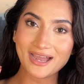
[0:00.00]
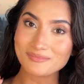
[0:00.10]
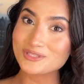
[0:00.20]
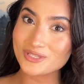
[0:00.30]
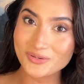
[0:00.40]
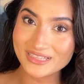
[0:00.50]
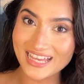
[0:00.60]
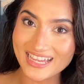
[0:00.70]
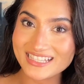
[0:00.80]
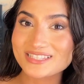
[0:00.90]
I'm so
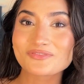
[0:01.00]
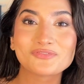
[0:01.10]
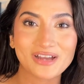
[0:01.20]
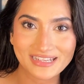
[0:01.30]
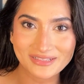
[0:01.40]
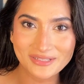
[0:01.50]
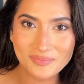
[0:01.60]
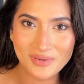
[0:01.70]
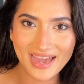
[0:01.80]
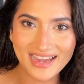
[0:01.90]
glad it's finally
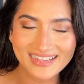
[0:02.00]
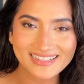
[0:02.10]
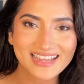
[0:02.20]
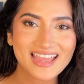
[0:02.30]
back,